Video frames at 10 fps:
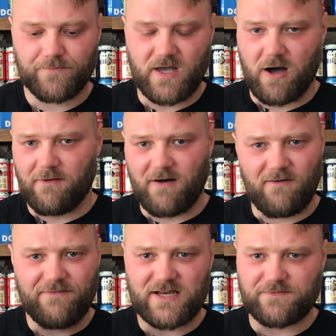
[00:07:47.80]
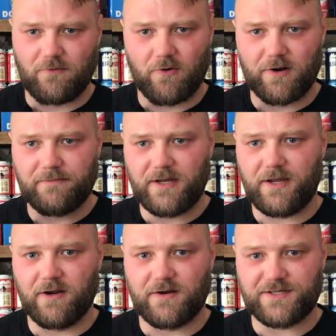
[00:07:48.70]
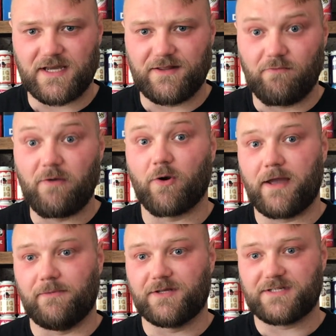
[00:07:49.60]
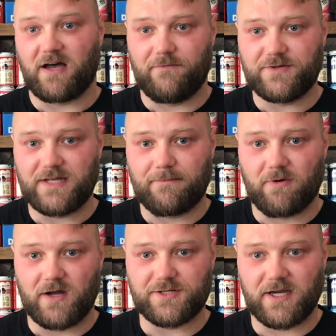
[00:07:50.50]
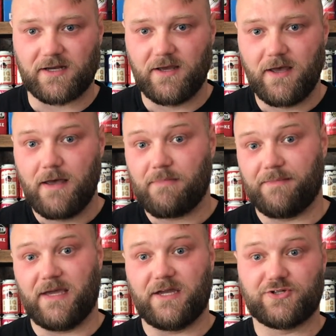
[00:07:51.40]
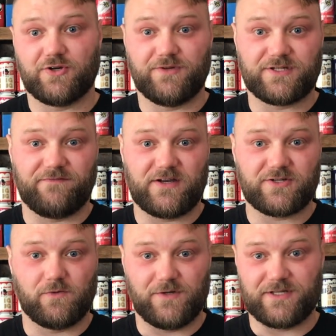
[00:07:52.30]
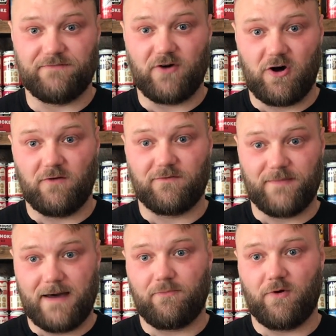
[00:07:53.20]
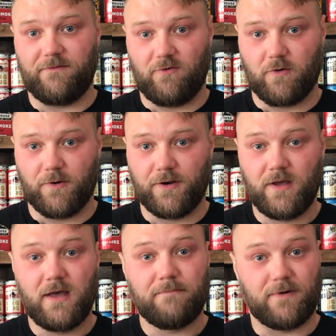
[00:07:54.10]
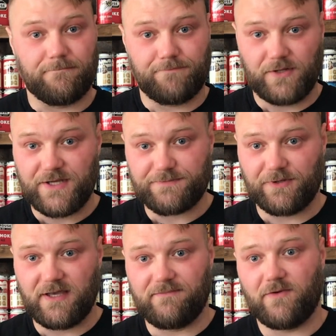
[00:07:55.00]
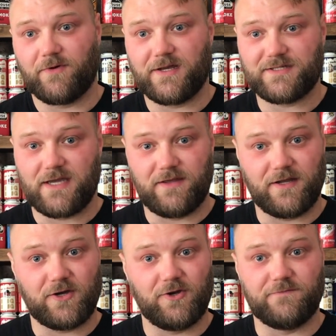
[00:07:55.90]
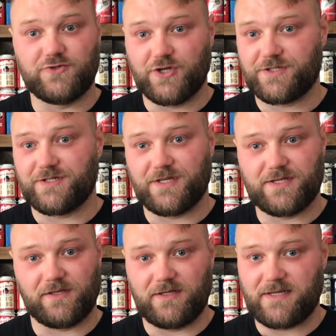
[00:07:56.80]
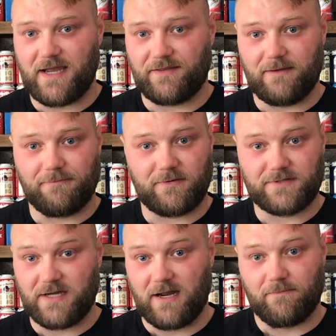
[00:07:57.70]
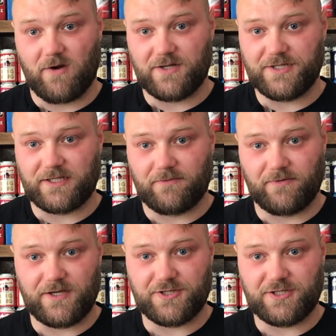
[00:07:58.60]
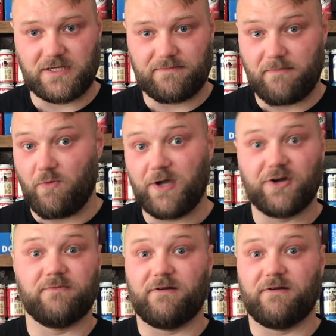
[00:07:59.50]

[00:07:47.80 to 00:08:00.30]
I'll fast forward a bit here to say that we were able to salvage that project by making sure this investor was involved from that point forward. But please believe me when I say that it could have just as easily tanked the entire project and relationship. I mean, we could have been